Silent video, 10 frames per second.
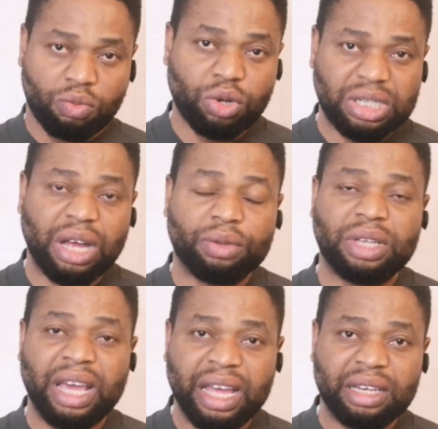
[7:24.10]
watch
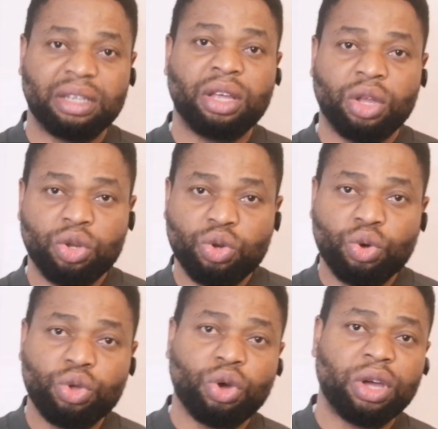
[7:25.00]
out and
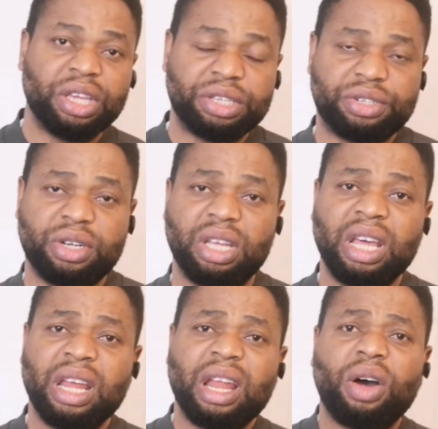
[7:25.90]
know your history.
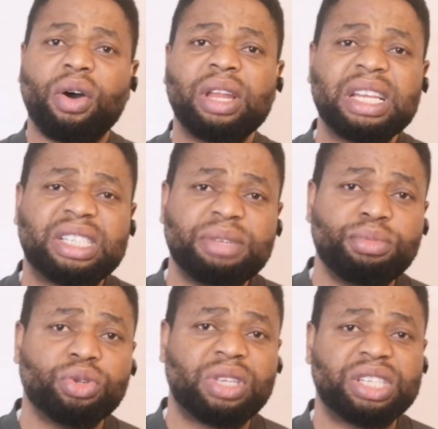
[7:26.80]
Now, other
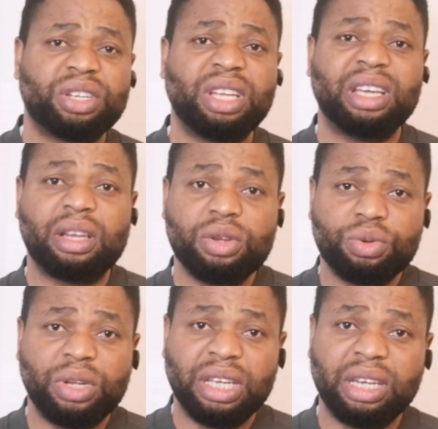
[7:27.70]
gene mutations,
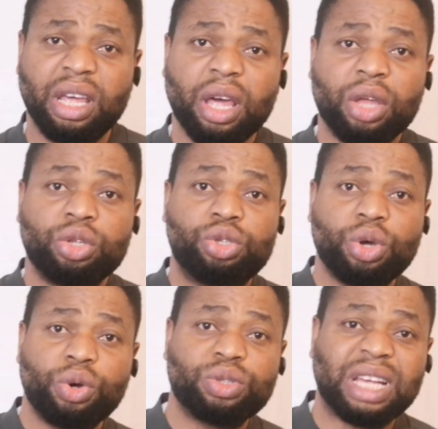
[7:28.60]
including
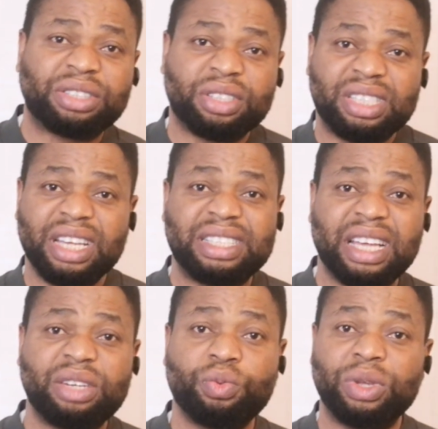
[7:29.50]
those
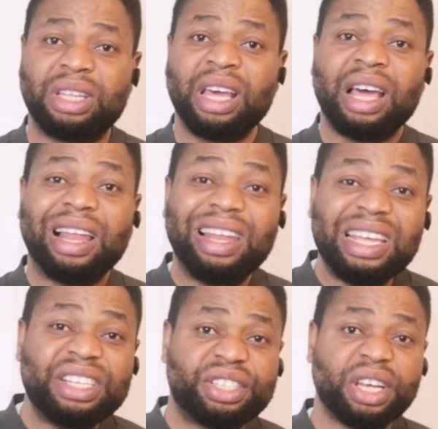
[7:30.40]
associated with
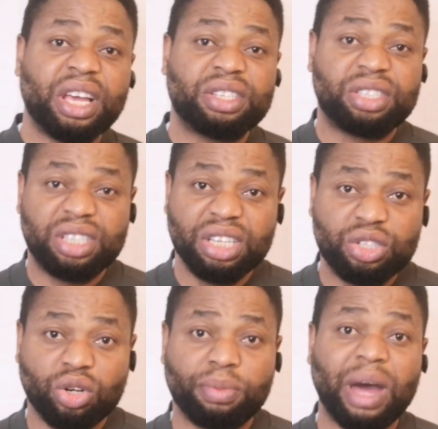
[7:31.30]
Lynch
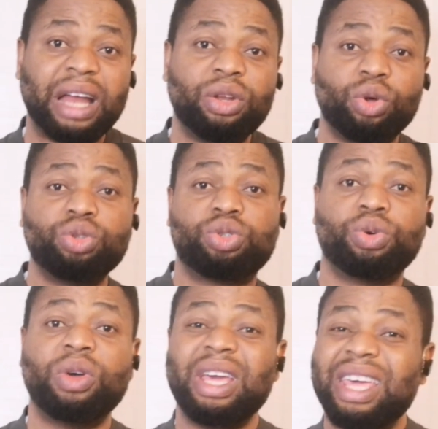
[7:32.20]
syndrome, are known
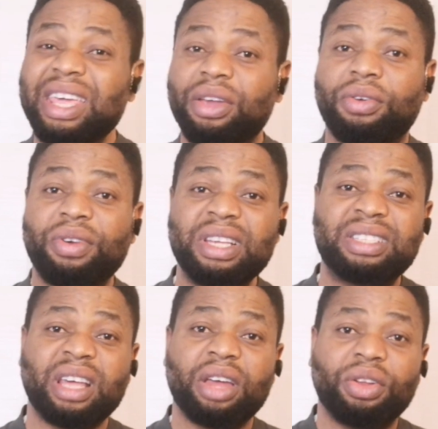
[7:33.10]
to
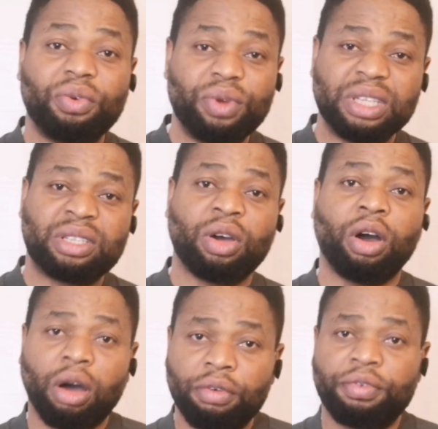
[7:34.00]
increase the risk
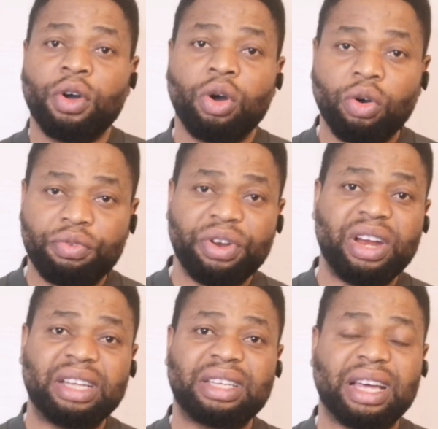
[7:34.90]
of
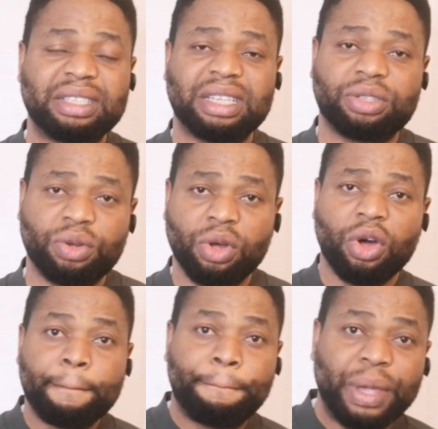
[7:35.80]
ovarian cancer. So
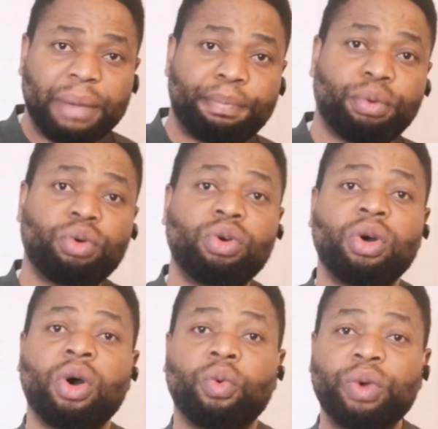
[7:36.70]
people
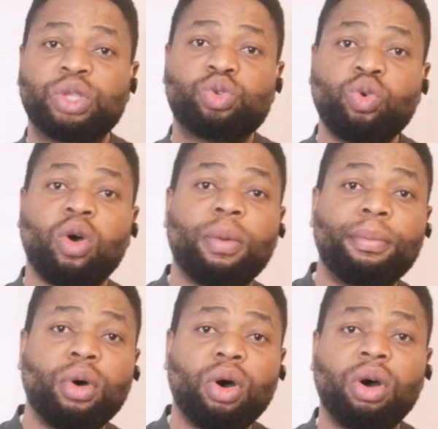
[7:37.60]
with 2 or
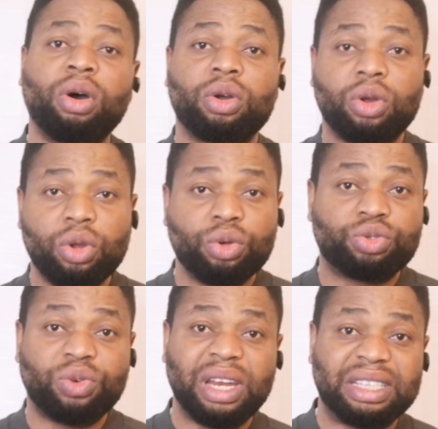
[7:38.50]
more
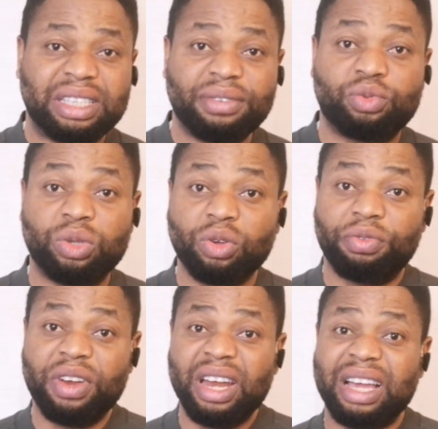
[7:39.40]
close relatives with
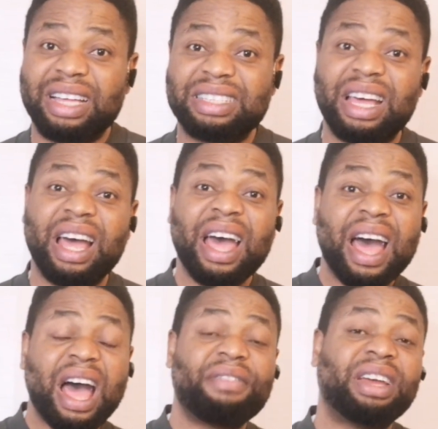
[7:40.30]
ovarian cancer
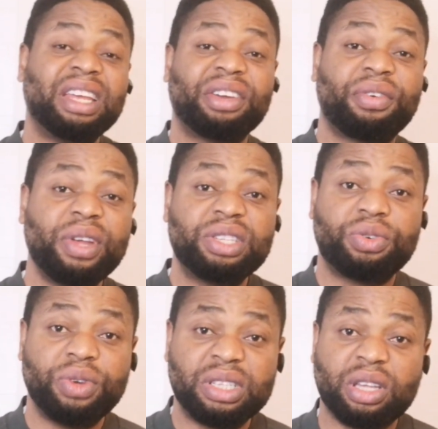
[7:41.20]
have an
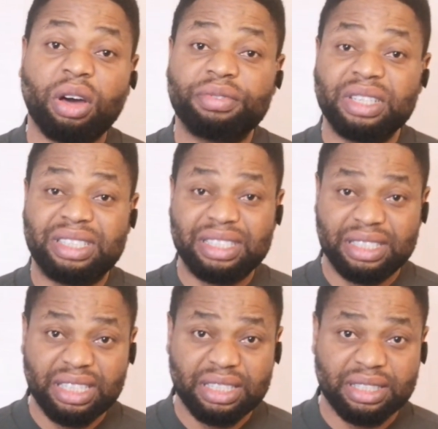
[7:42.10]
increased risk of the
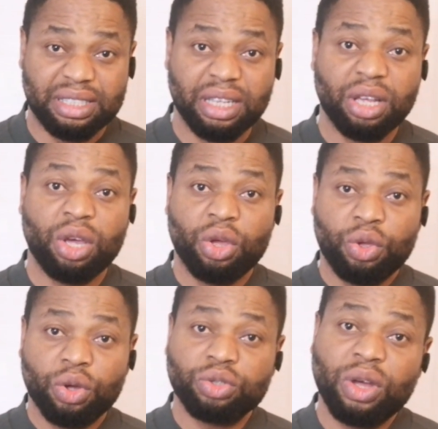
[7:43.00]
disease.
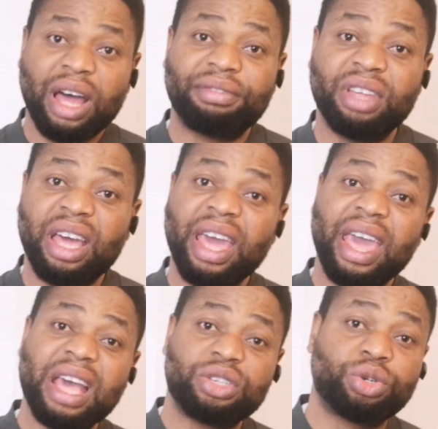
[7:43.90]
You also have the
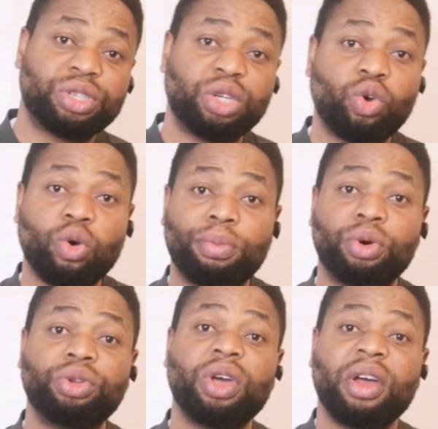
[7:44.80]
estrogen
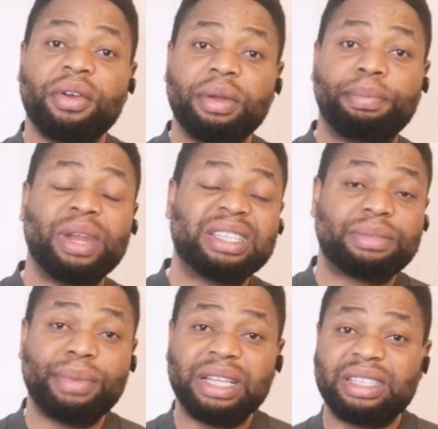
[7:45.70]
hormone
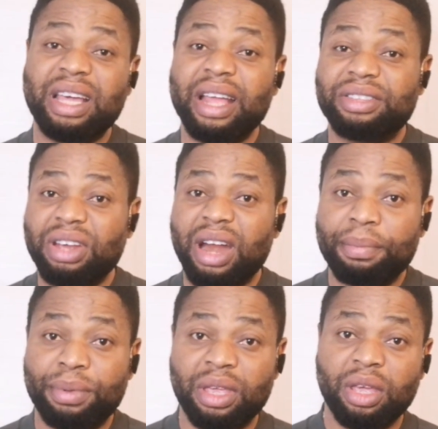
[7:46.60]
replacement
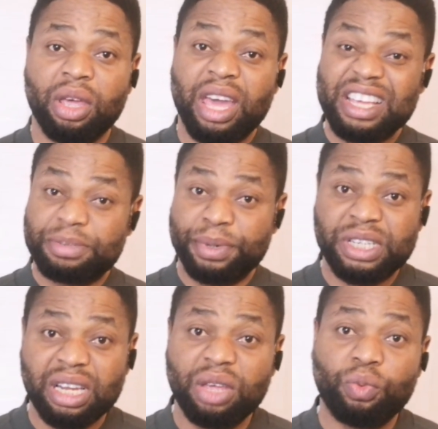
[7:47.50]
therapy,
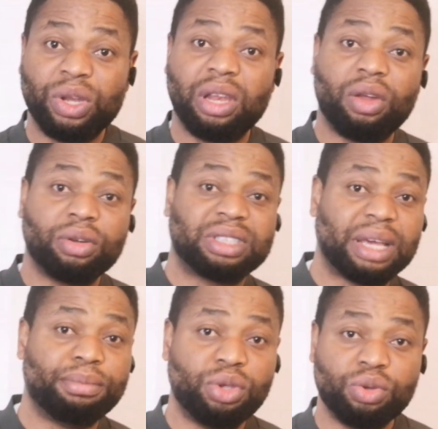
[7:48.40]
especially with
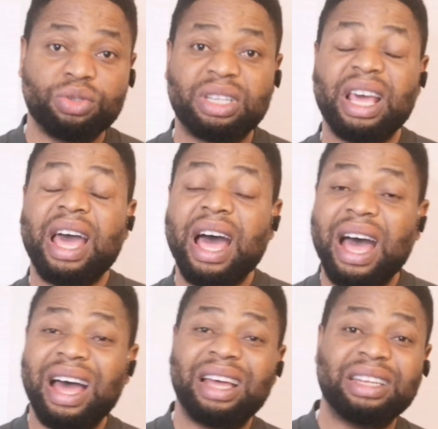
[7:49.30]
long-term use
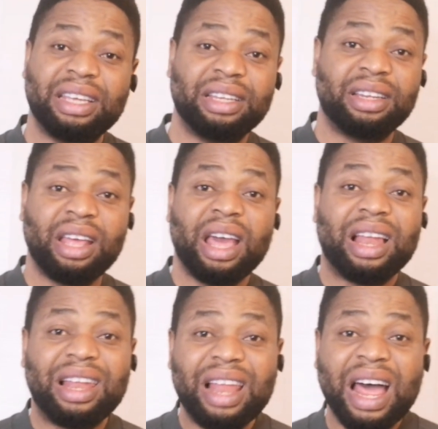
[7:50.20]
and in
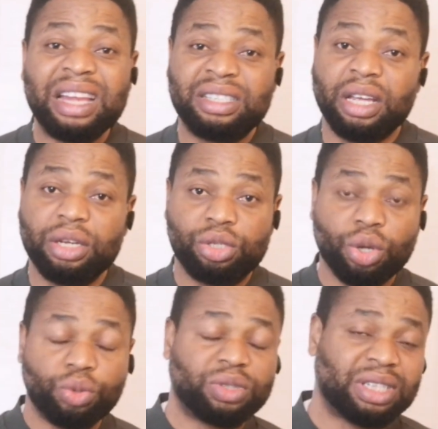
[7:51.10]
large
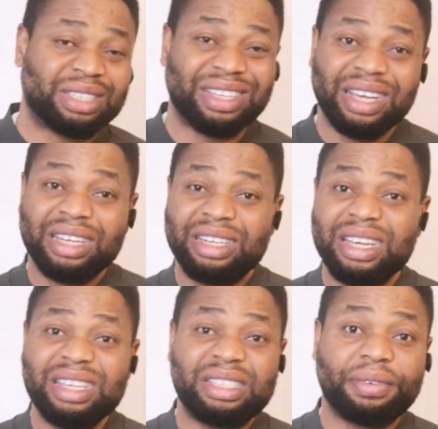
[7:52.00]
doses.
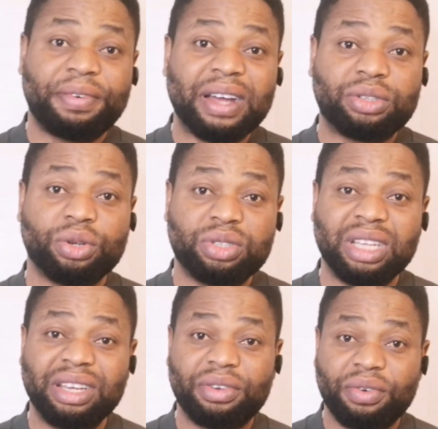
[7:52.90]
These factors
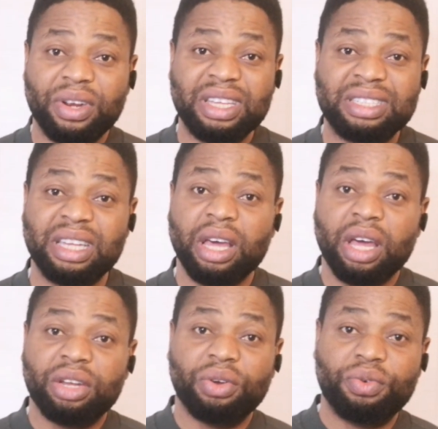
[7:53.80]
increase
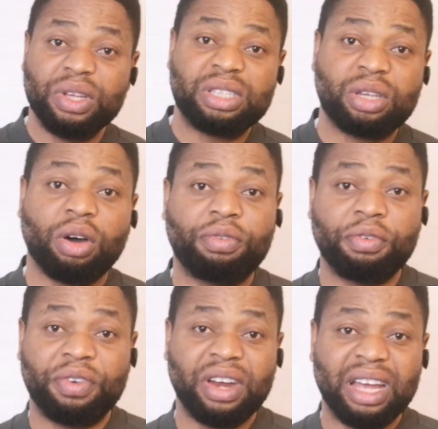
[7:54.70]
the risk of
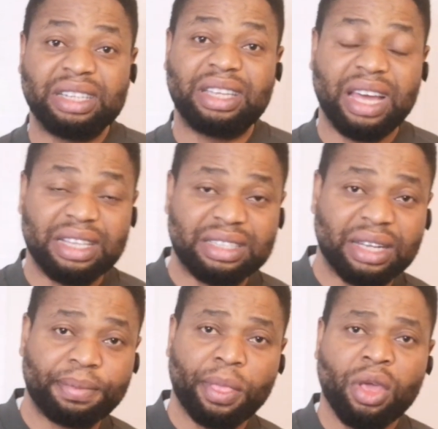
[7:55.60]
ovarian
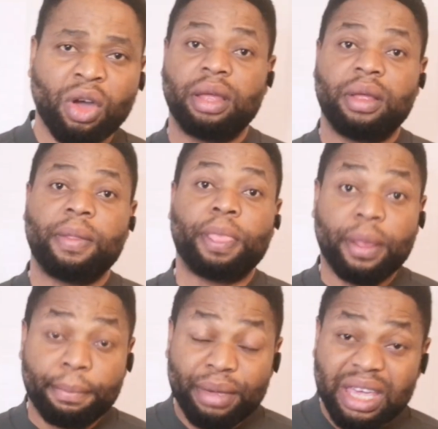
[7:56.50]
cancer.
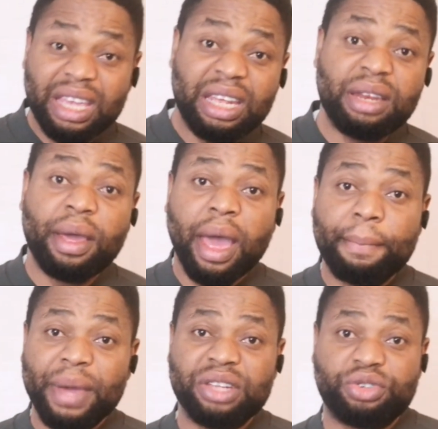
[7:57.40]
Beginning
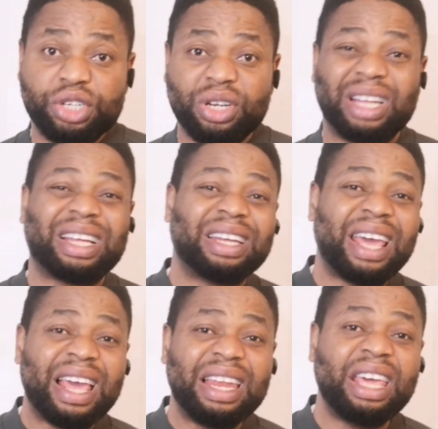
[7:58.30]
menstruation at an
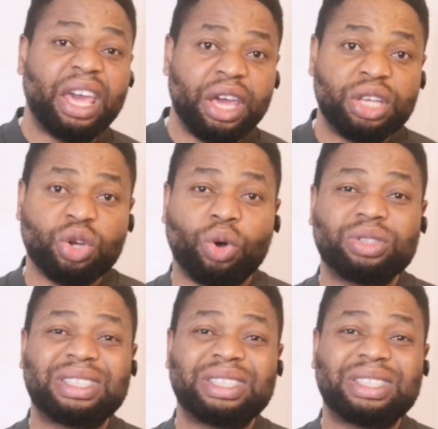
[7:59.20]
early age or